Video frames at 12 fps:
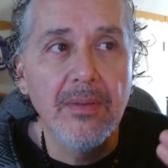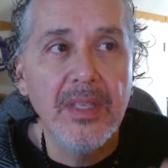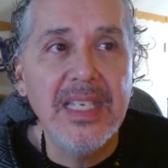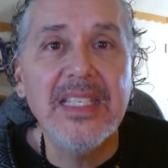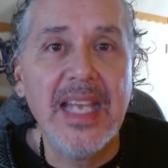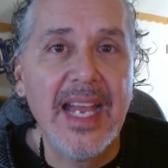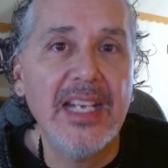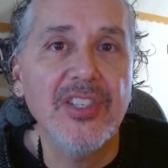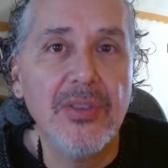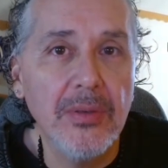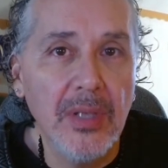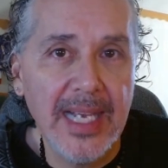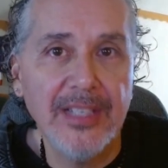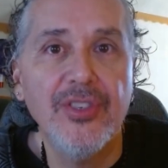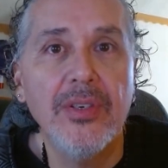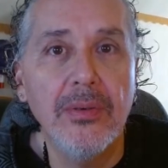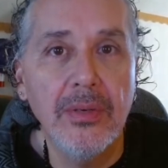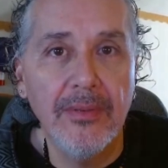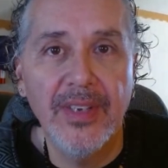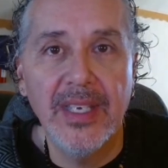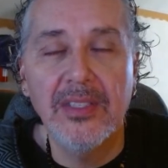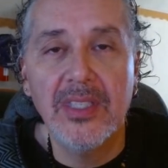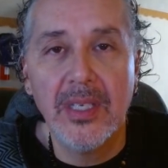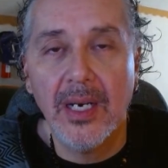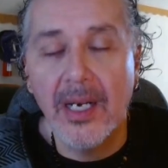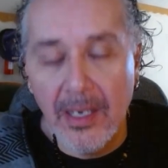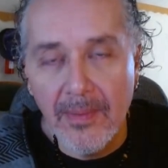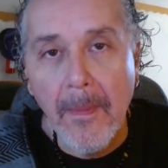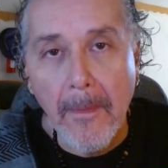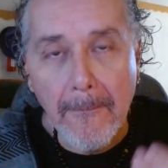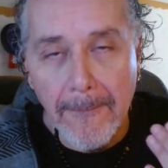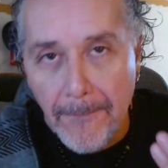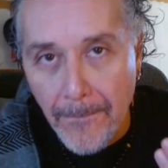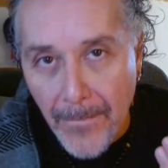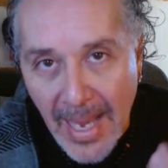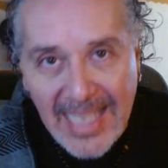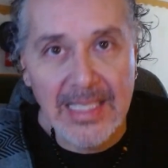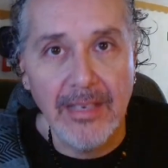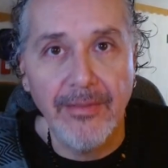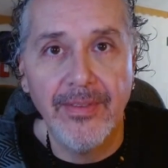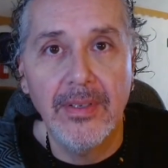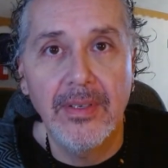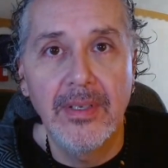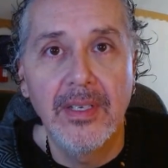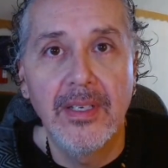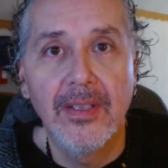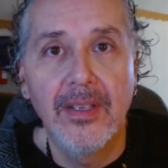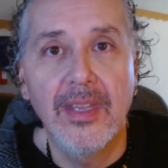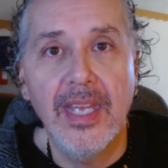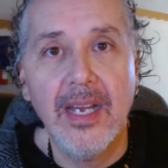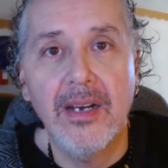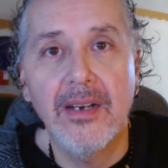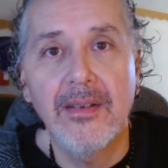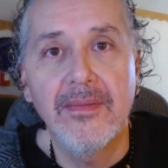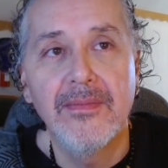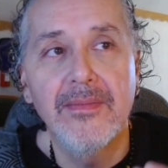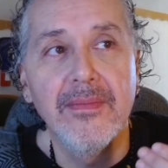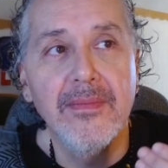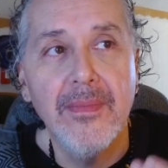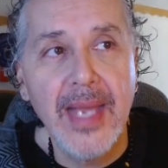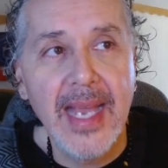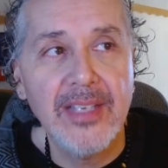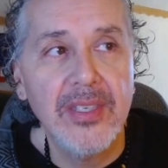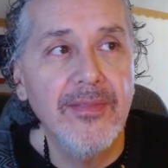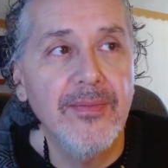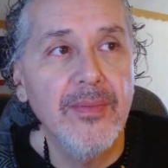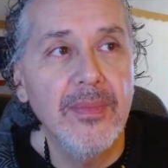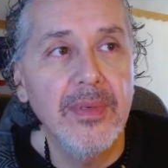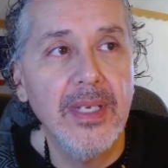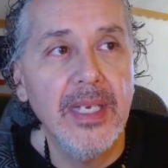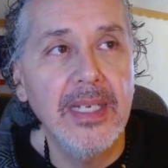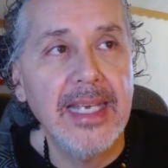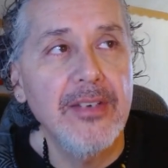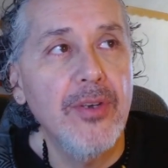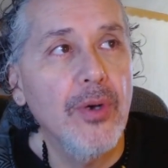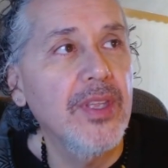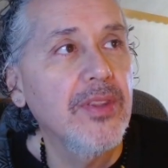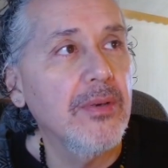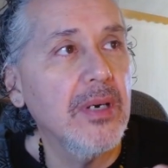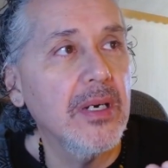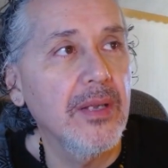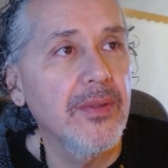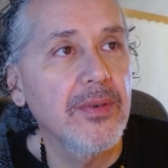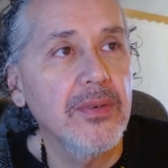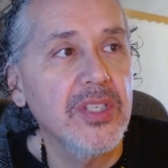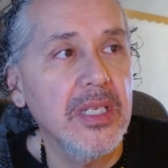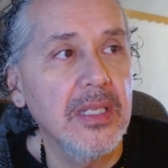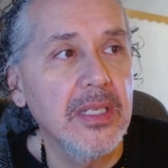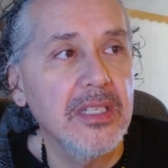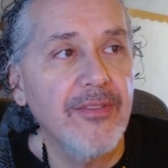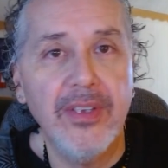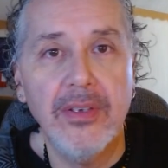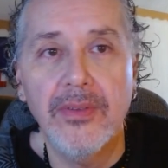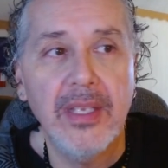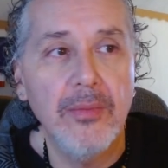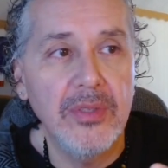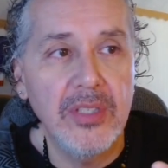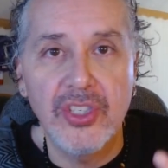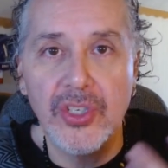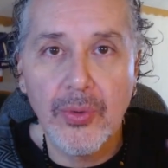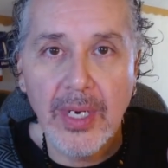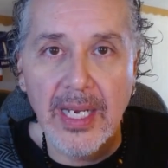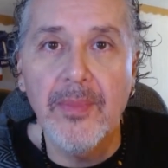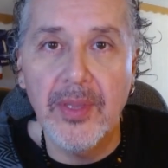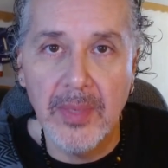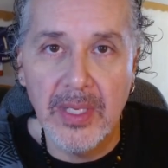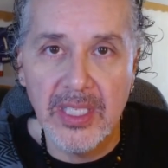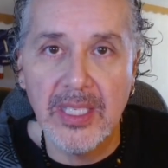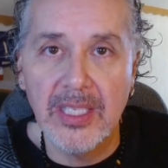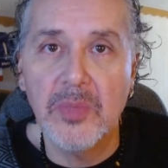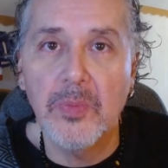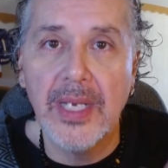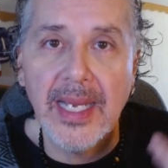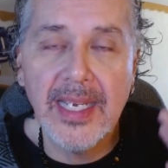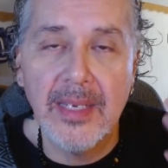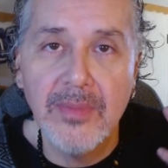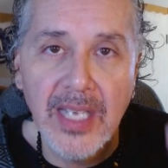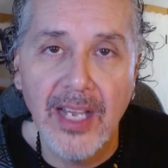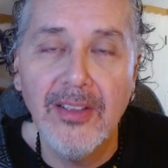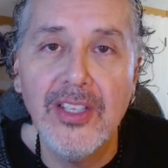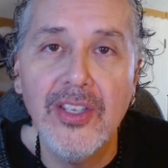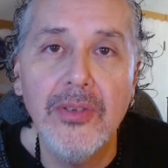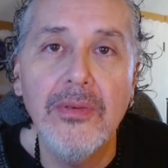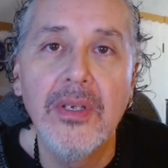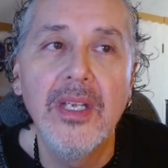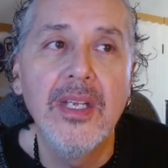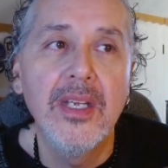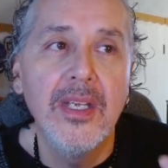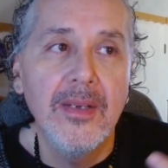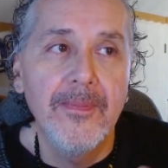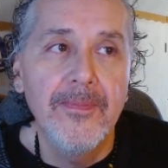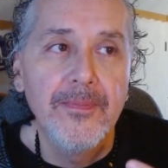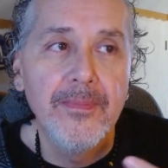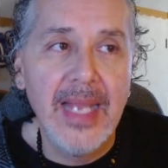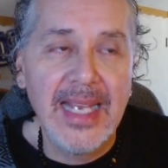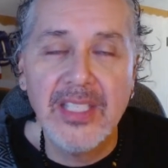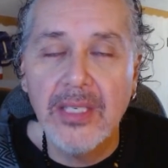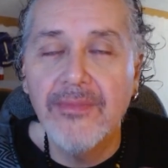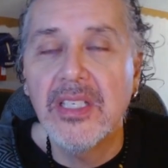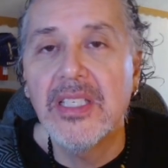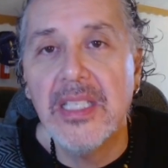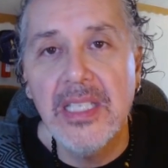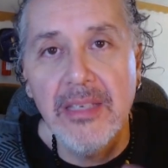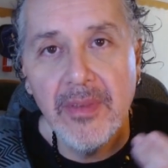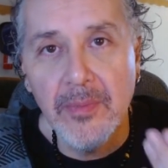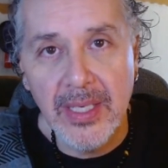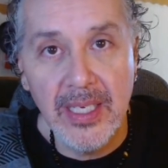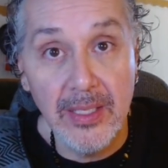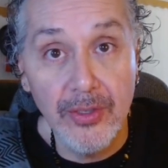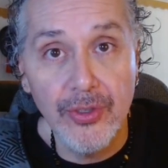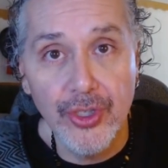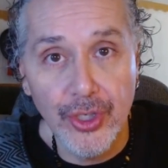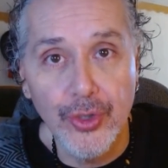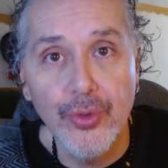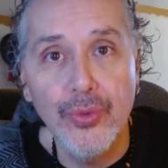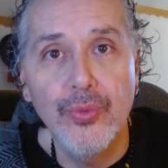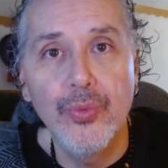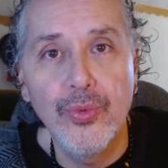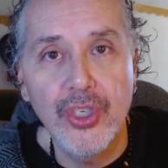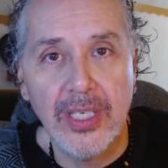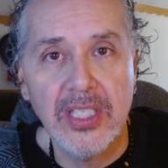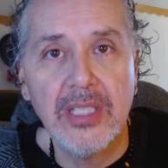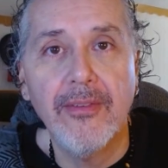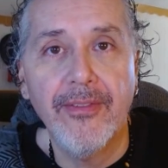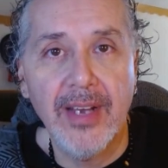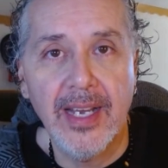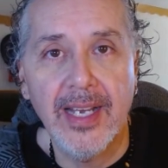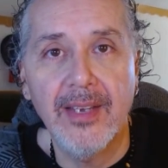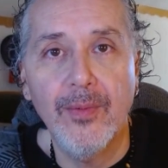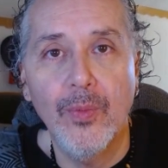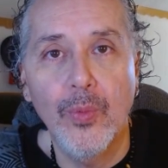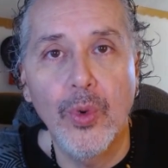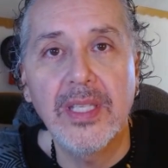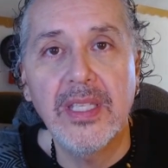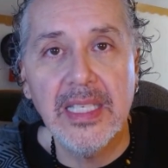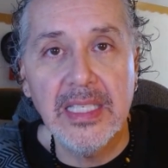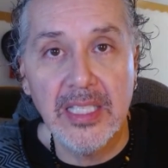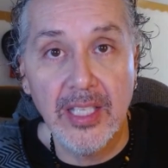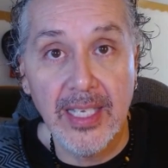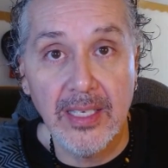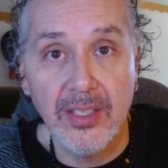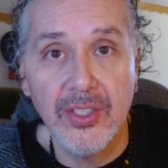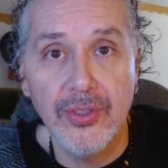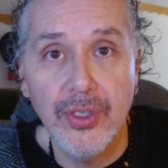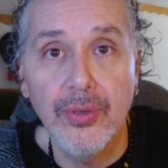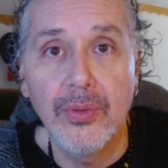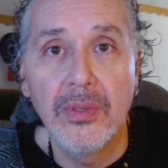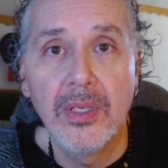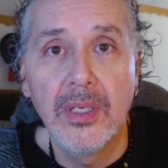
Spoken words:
These astrological events are massive. They are massive. And I know that there are others in this field that would describe them as this, but I am telling you, massive doesn't even begin to justify what these things do.